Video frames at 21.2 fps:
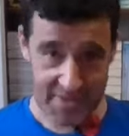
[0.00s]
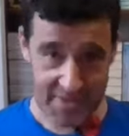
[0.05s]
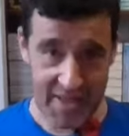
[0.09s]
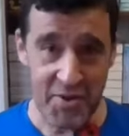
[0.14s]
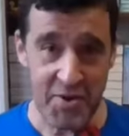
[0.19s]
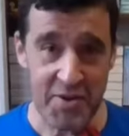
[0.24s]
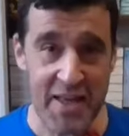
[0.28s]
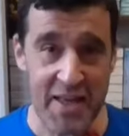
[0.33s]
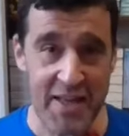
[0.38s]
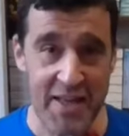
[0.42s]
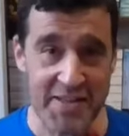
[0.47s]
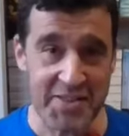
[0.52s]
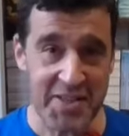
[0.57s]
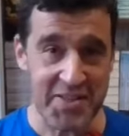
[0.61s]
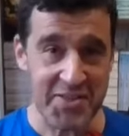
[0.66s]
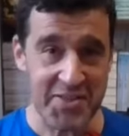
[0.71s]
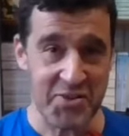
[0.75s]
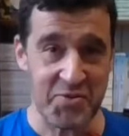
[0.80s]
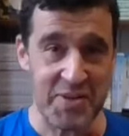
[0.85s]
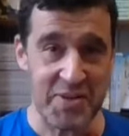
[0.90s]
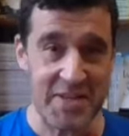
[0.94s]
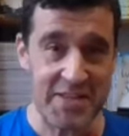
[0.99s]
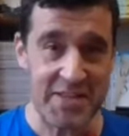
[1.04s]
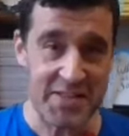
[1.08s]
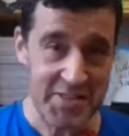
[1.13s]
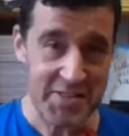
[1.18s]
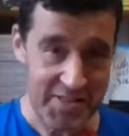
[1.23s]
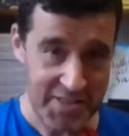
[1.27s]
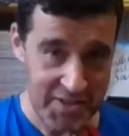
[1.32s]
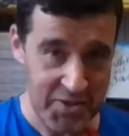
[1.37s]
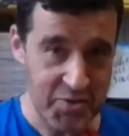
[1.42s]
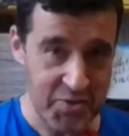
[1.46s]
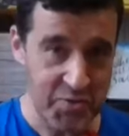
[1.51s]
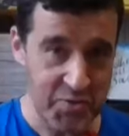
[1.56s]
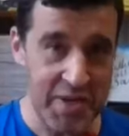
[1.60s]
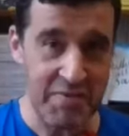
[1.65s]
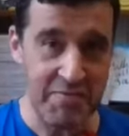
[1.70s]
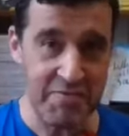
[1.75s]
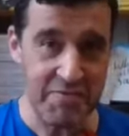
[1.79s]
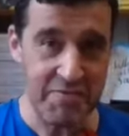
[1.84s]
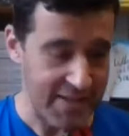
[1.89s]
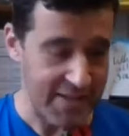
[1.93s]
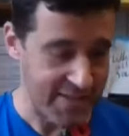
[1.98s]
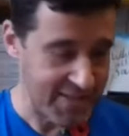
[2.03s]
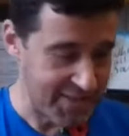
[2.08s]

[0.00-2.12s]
Hello again, Centuries. Thank you again for